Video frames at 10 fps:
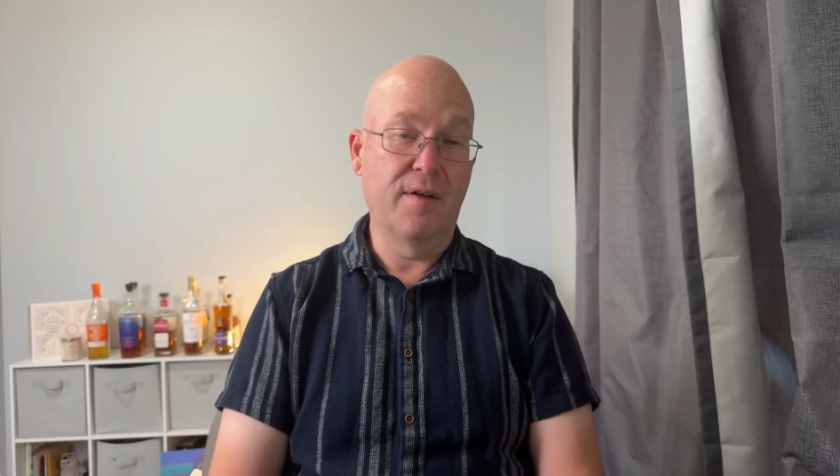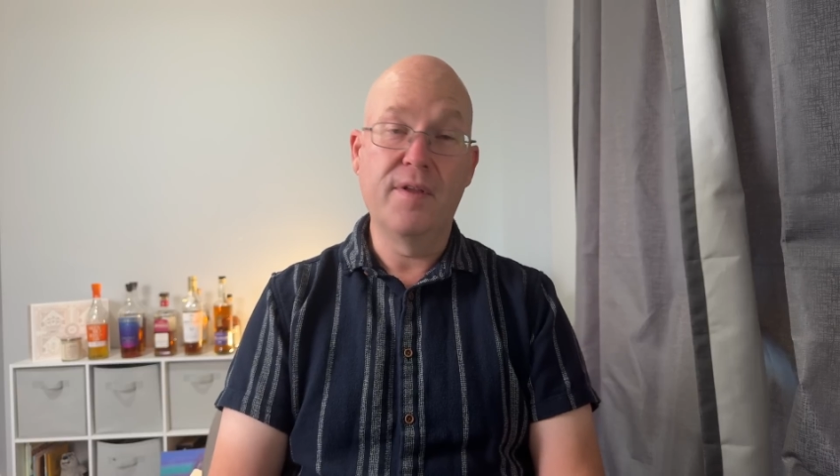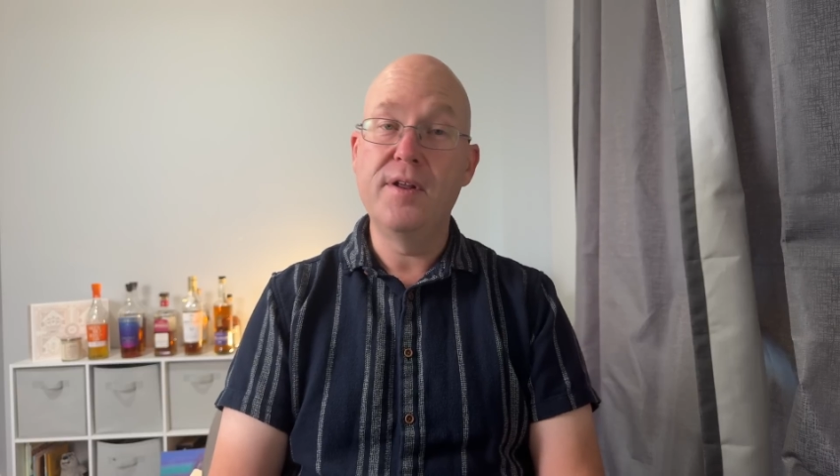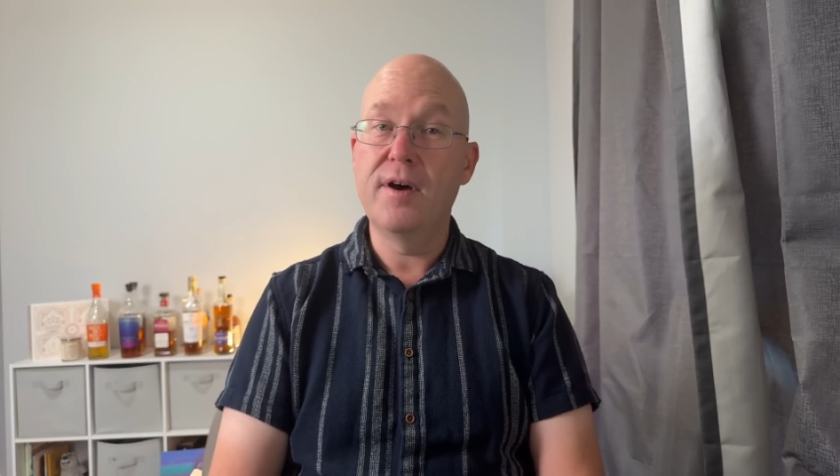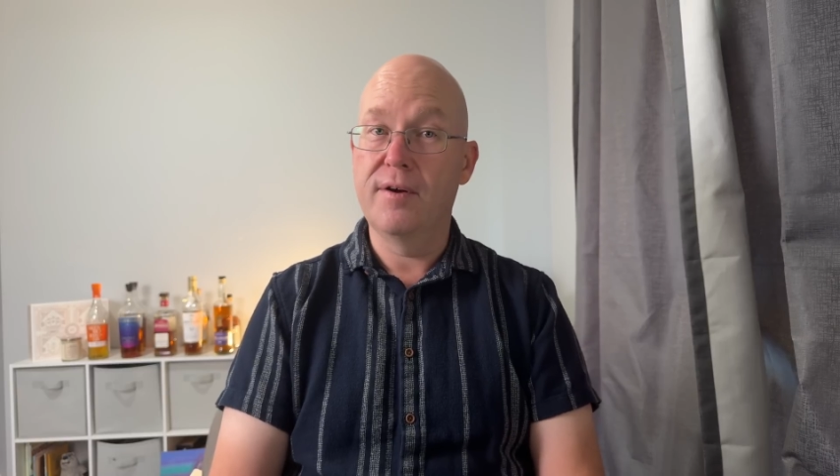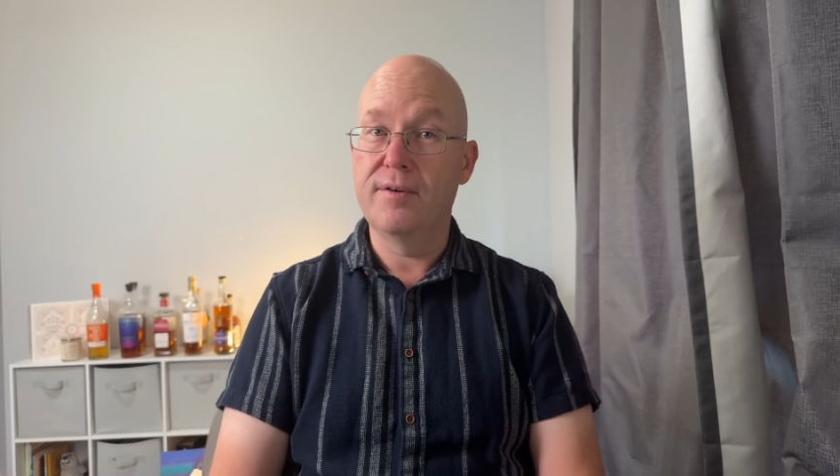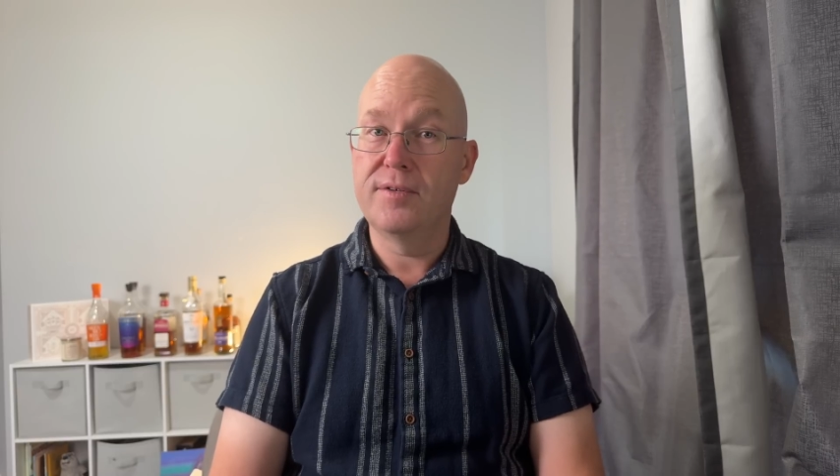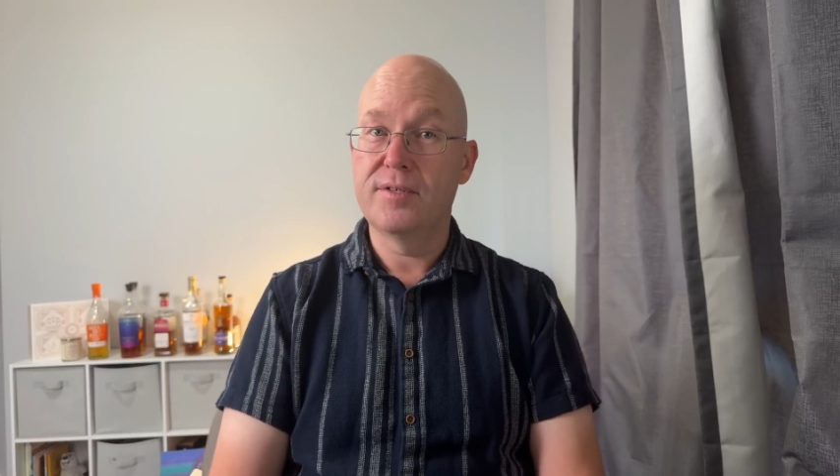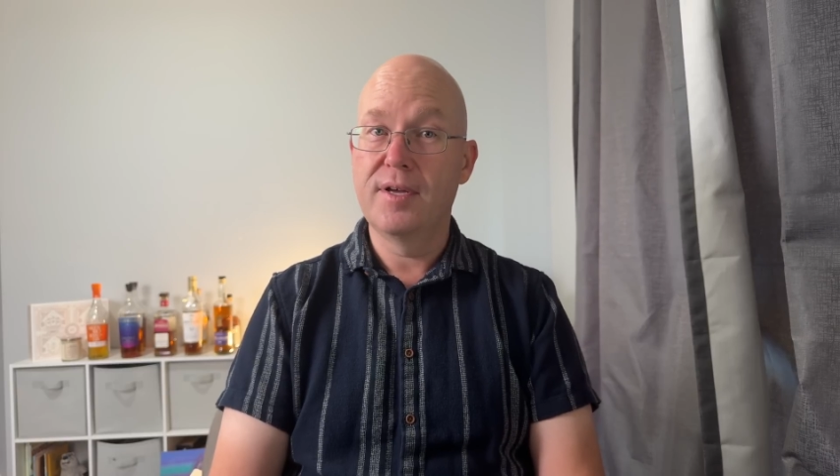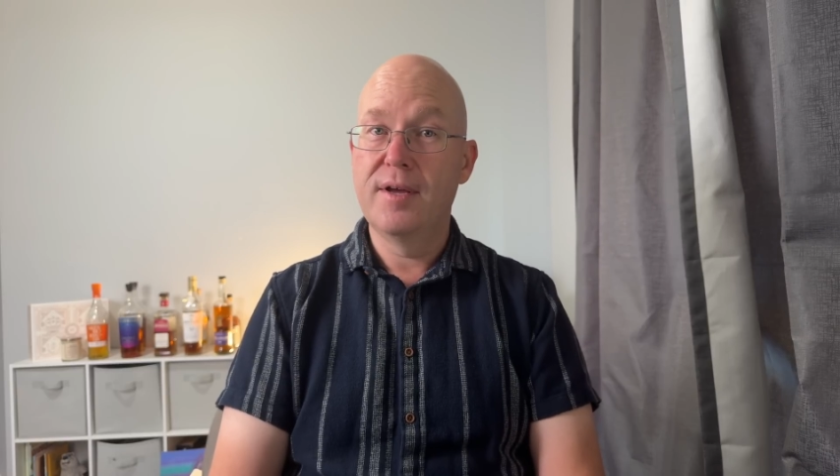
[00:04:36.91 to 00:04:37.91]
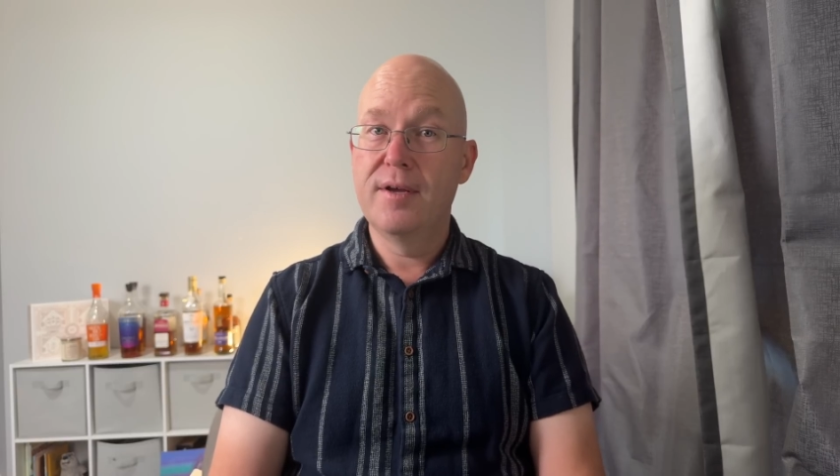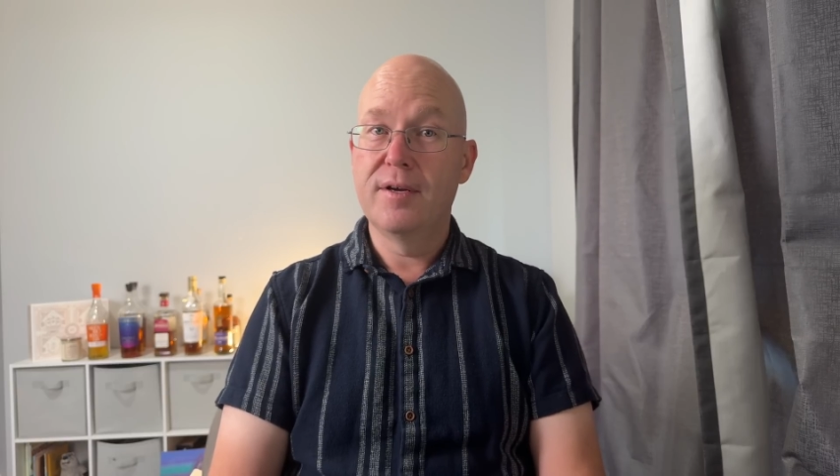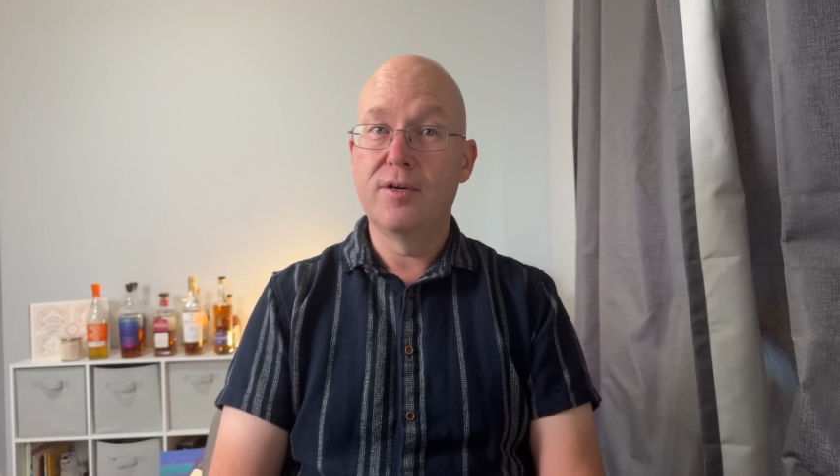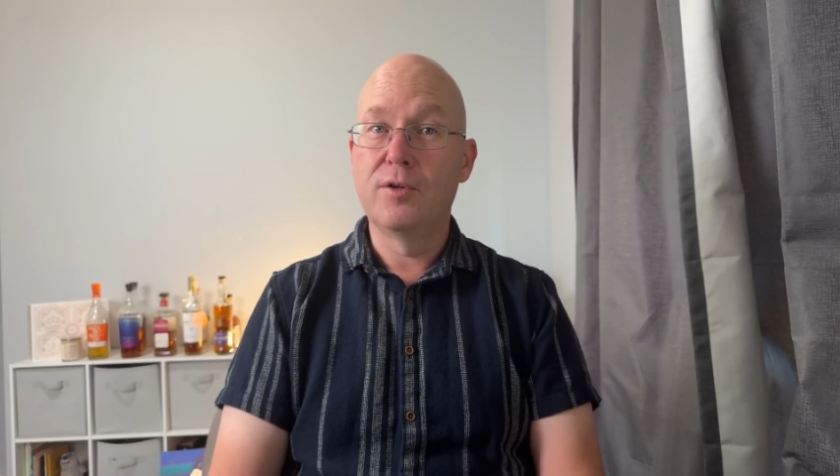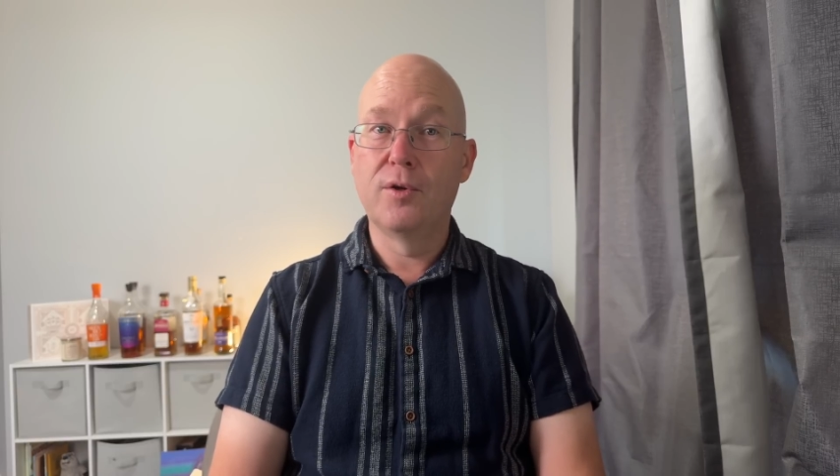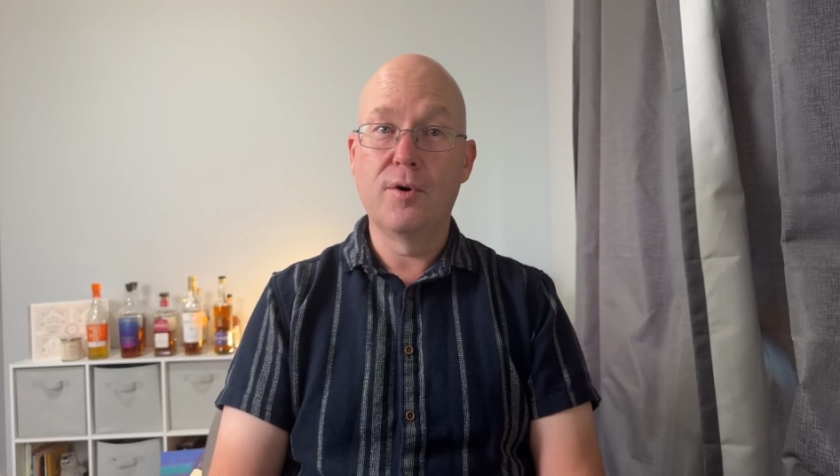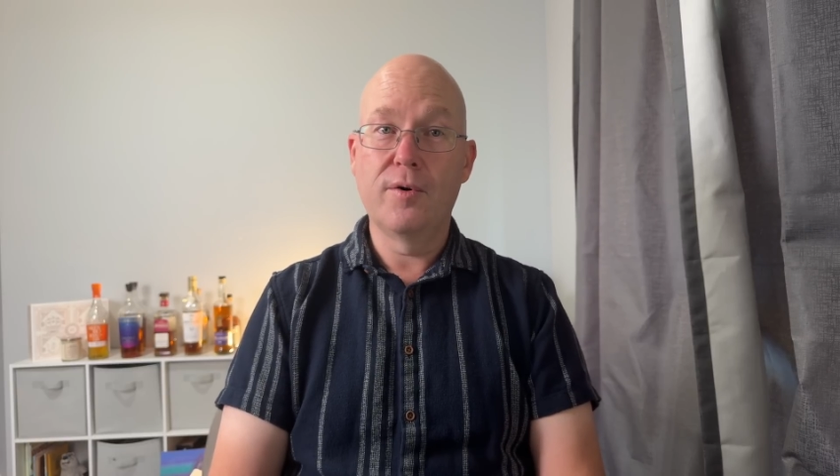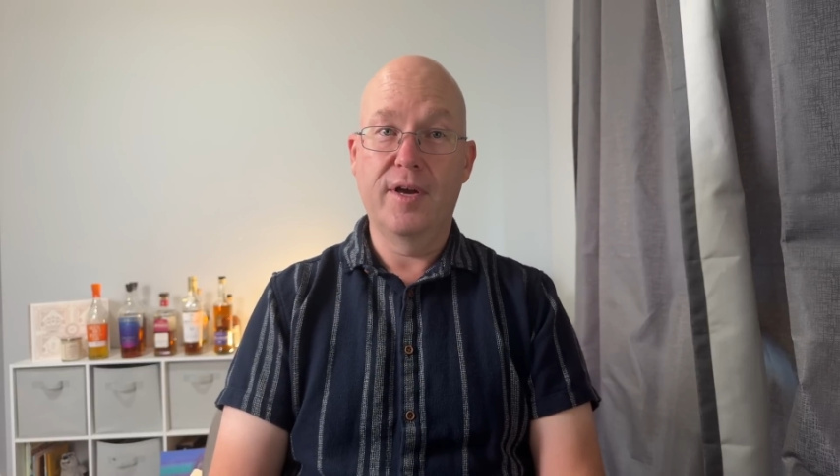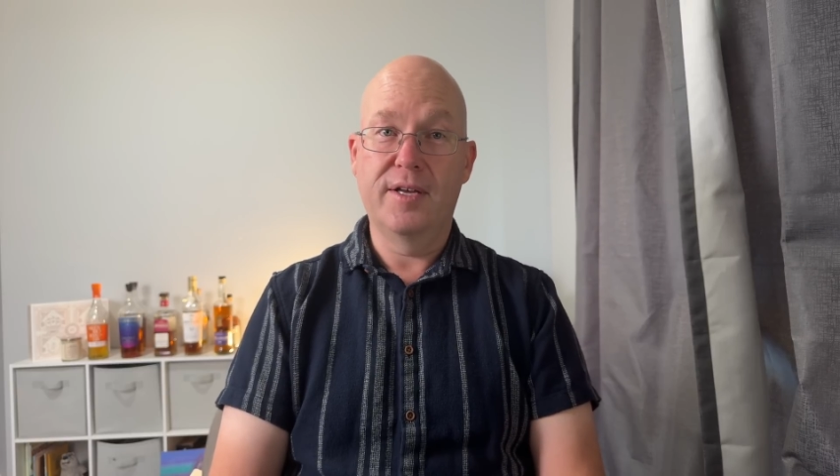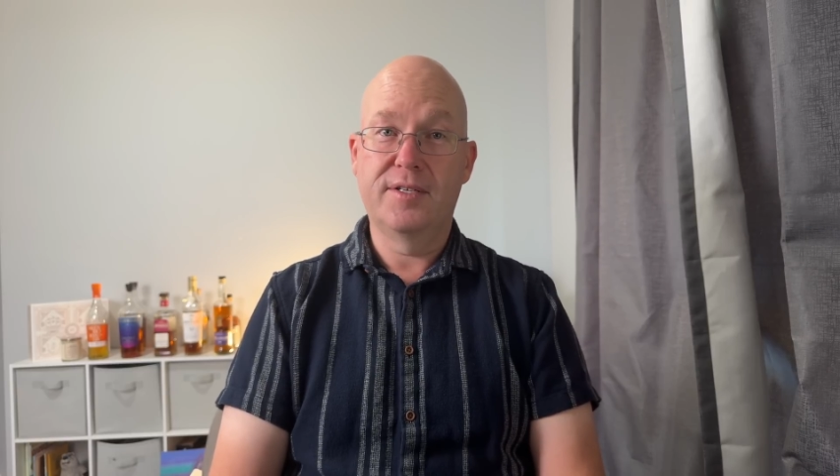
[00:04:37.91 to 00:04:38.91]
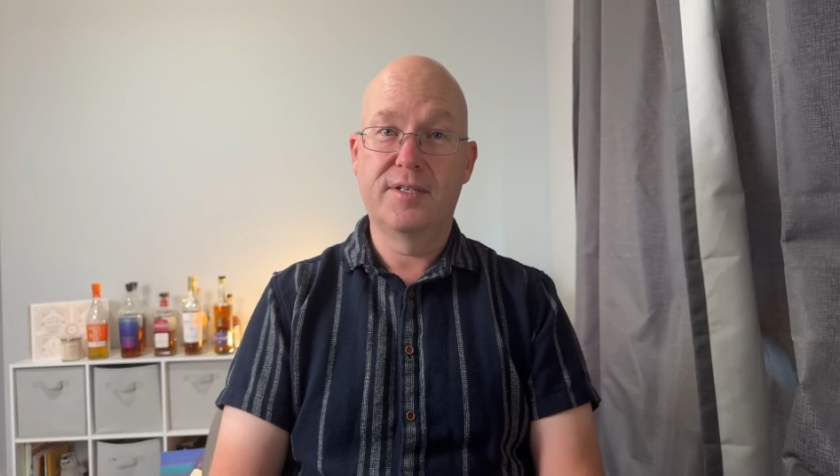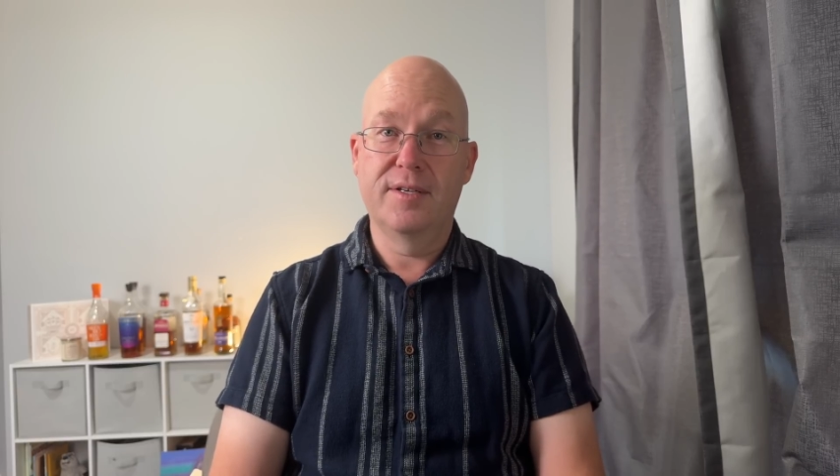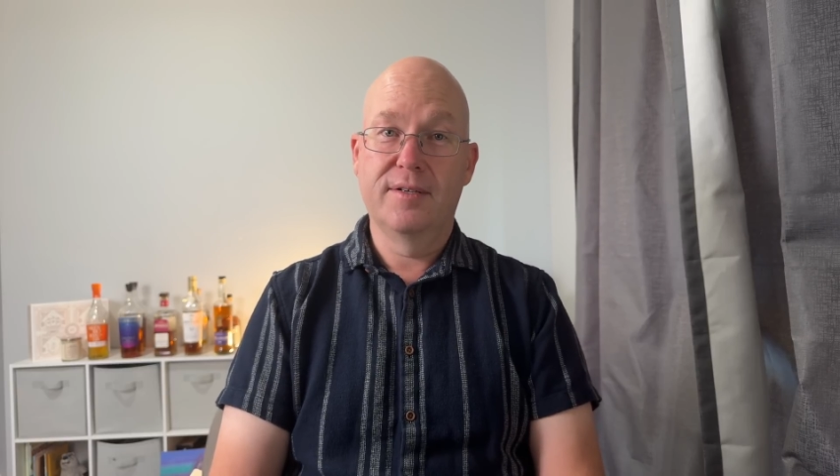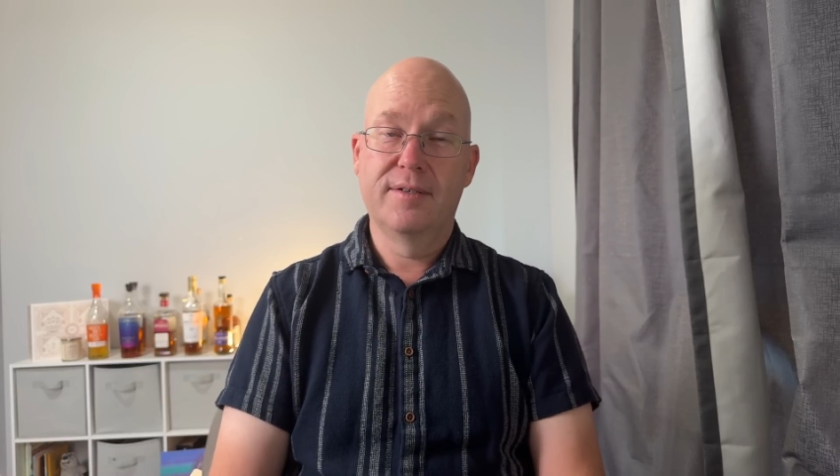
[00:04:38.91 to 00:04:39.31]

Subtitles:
On the nose, glorious.